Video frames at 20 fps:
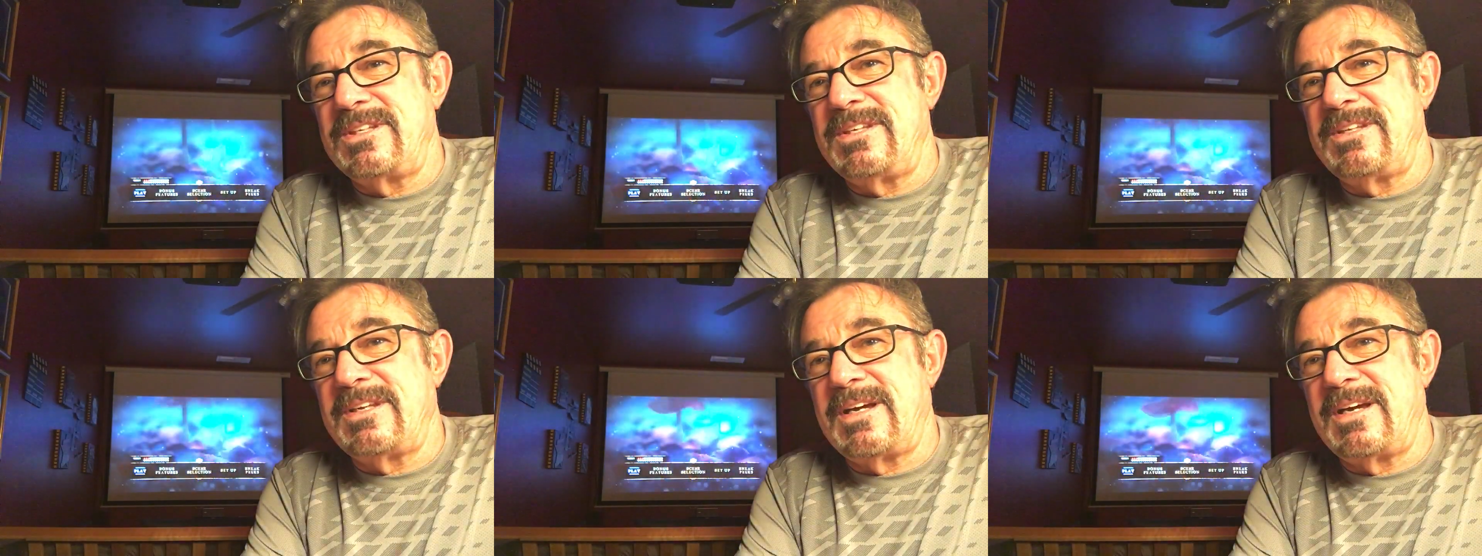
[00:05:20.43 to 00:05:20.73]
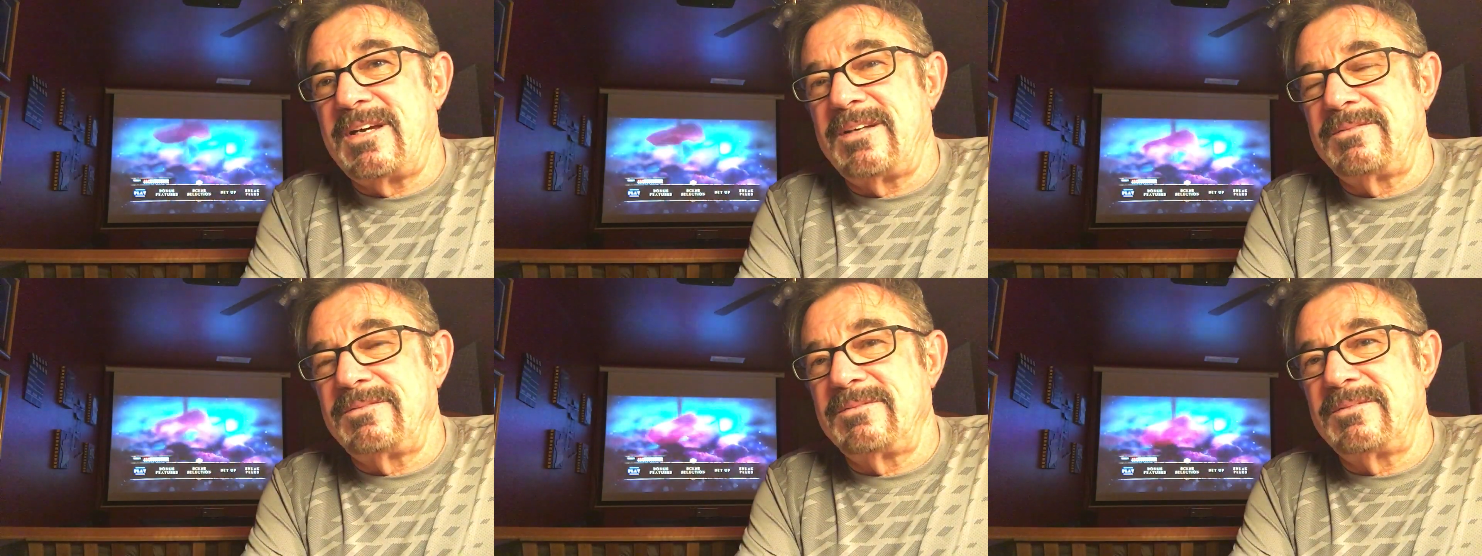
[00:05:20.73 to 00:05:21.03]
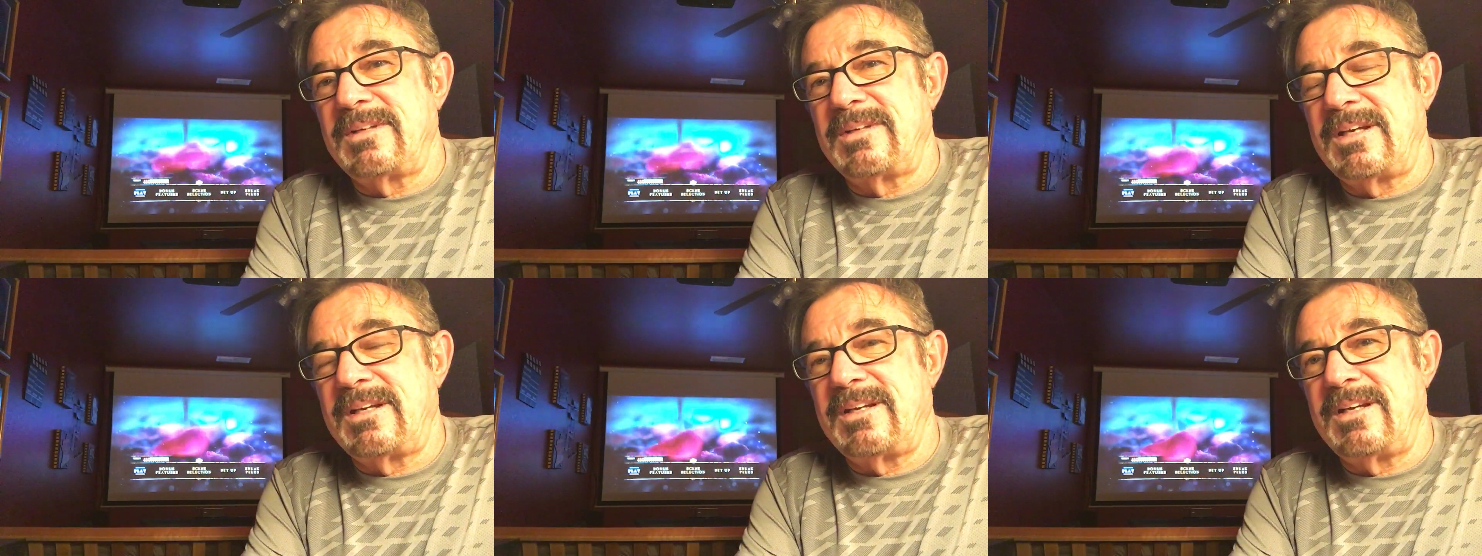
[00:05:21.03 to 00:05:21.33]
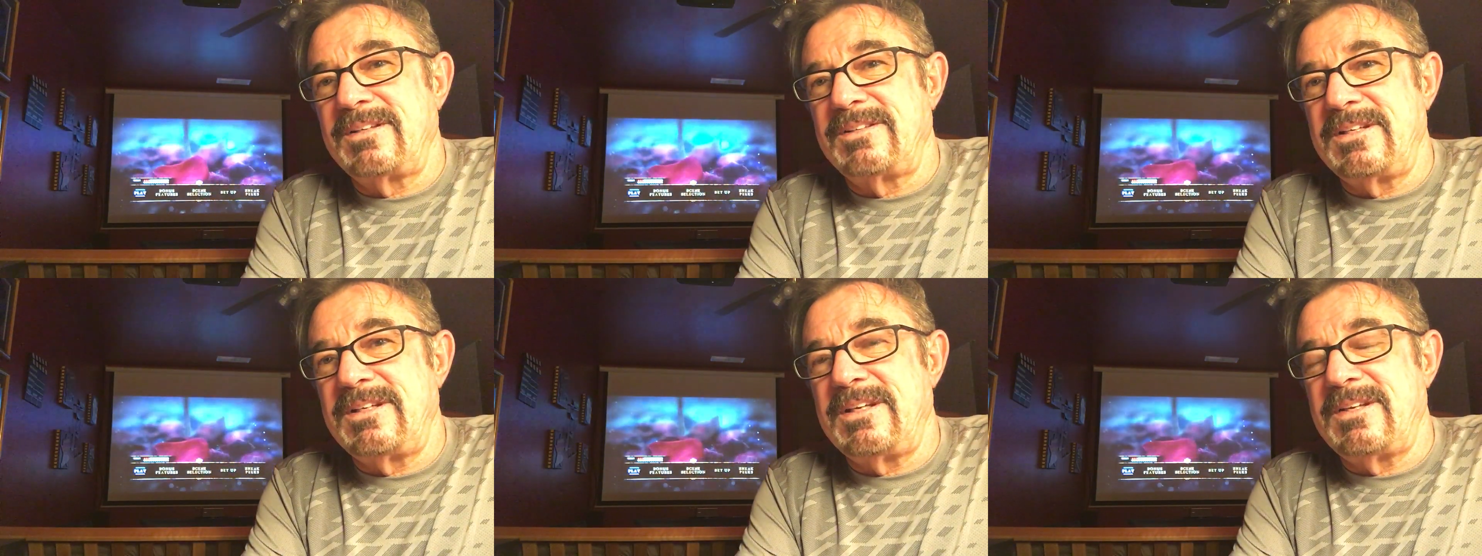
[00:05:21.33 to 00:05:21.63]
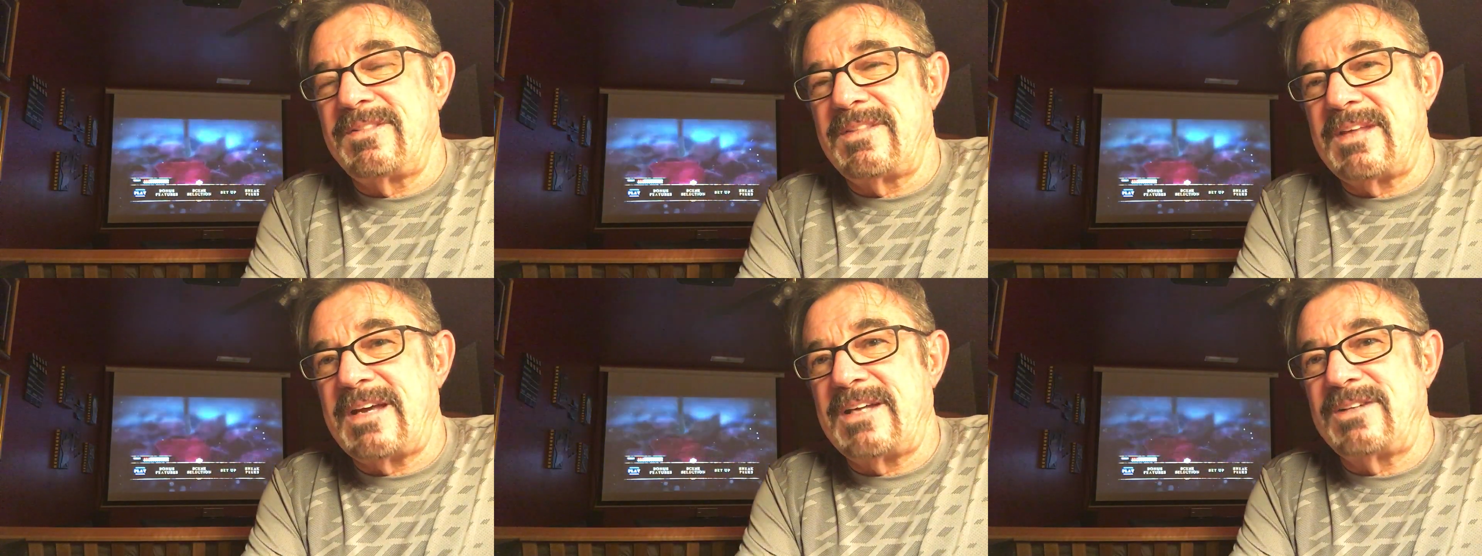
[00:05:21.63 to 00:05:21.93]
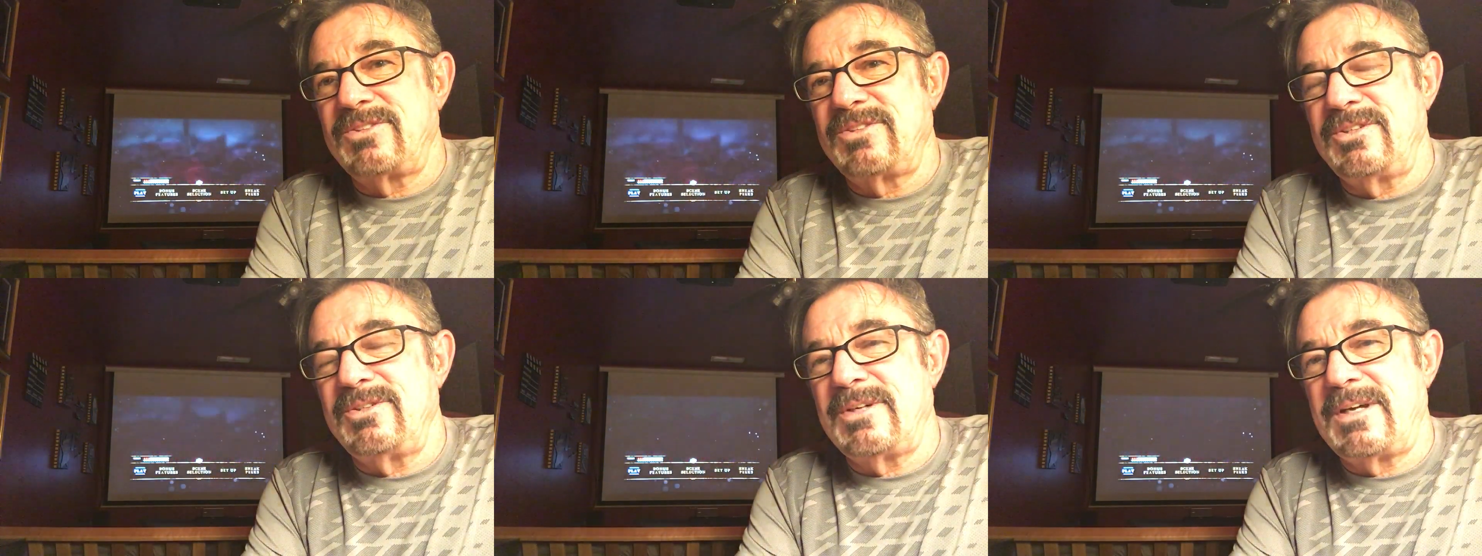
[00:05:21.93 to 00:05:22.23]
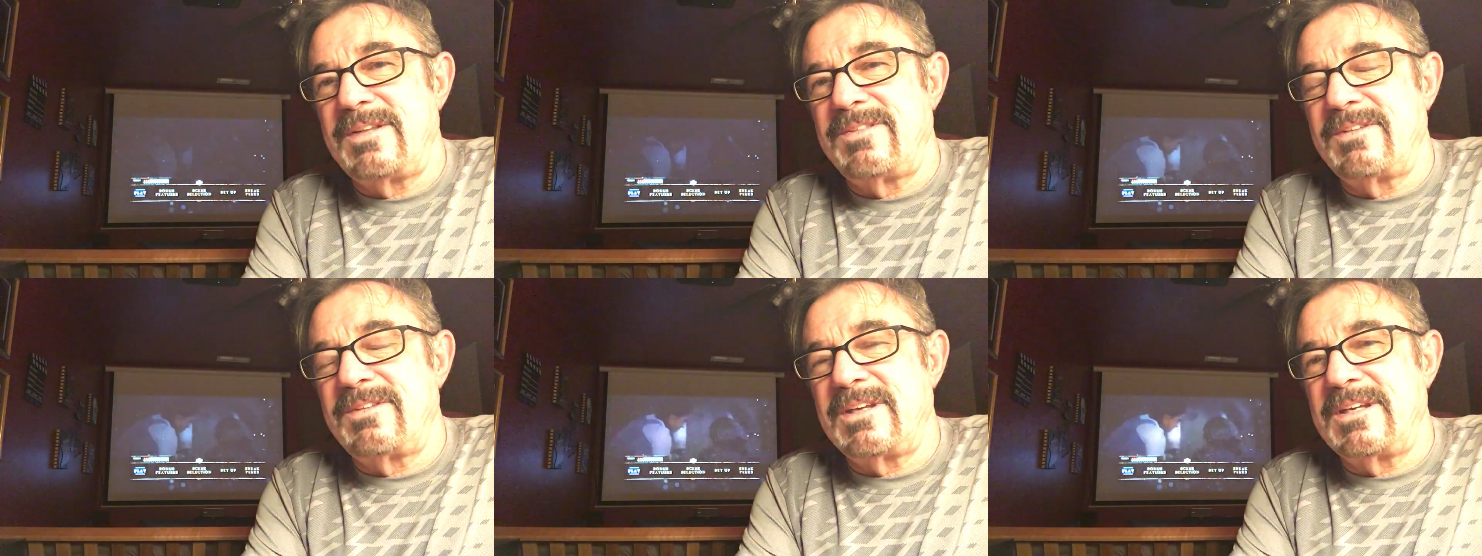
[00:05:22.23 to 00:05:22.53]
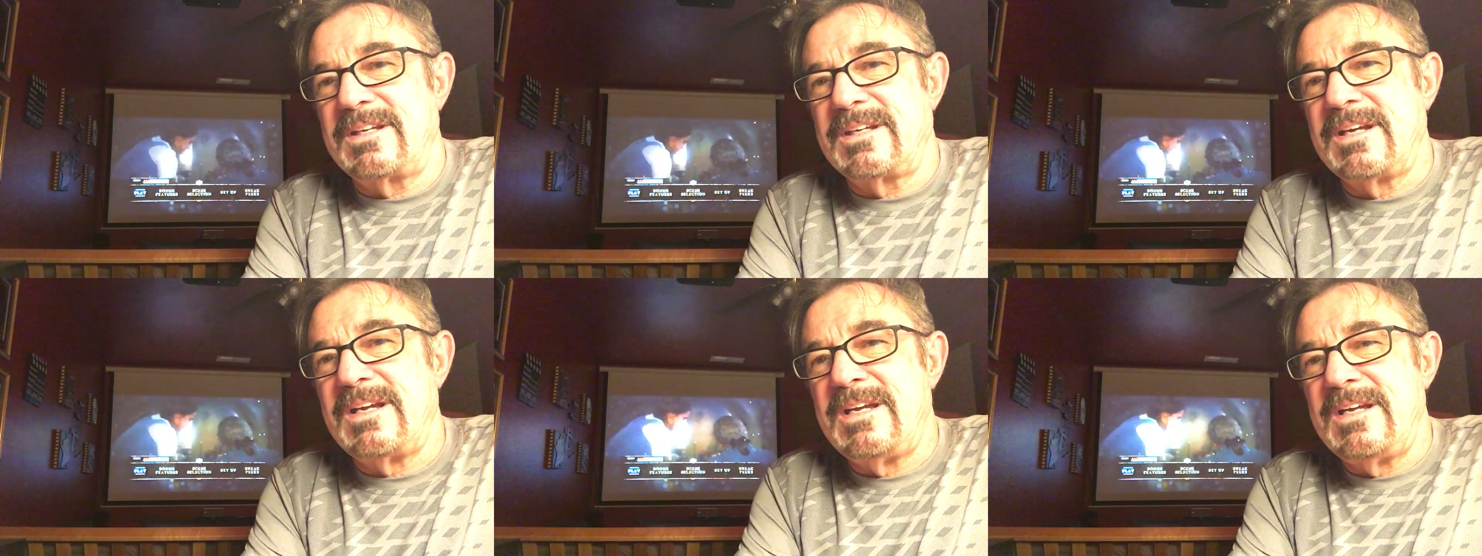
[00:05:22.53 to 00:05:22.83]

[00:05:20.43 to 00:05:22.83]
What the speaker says: that. I'd like to get that too, I think.